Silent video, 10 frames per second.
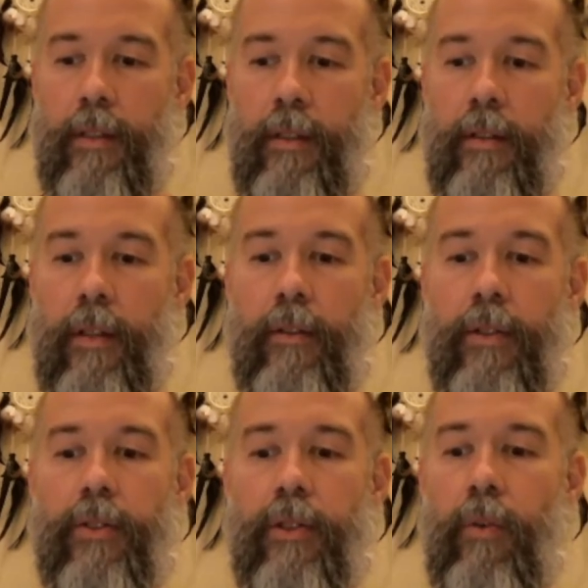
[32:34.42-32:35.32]
There
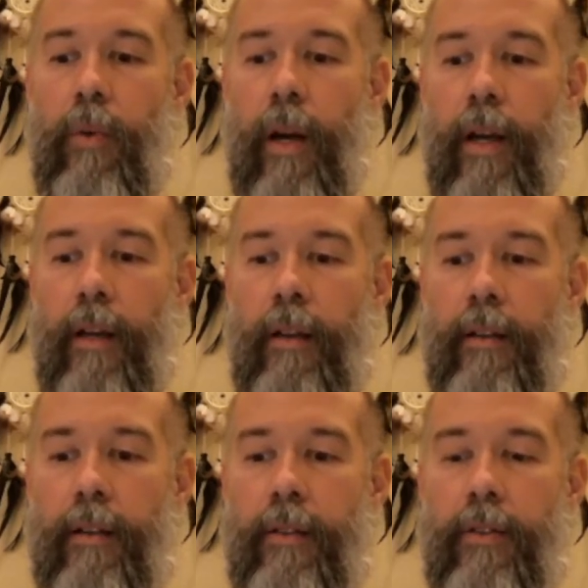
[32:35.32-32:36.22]
is no way
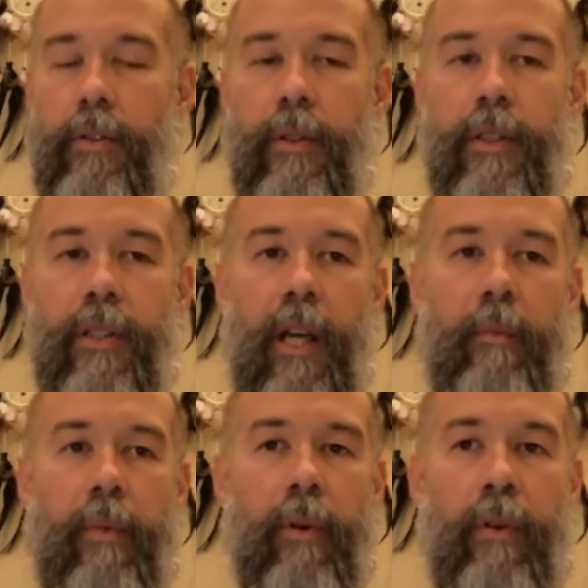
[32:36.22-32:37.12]
to
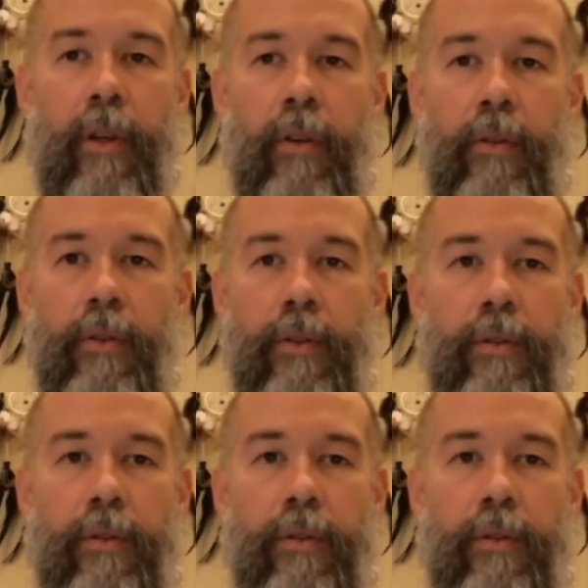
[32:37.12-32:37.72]
escape growing old.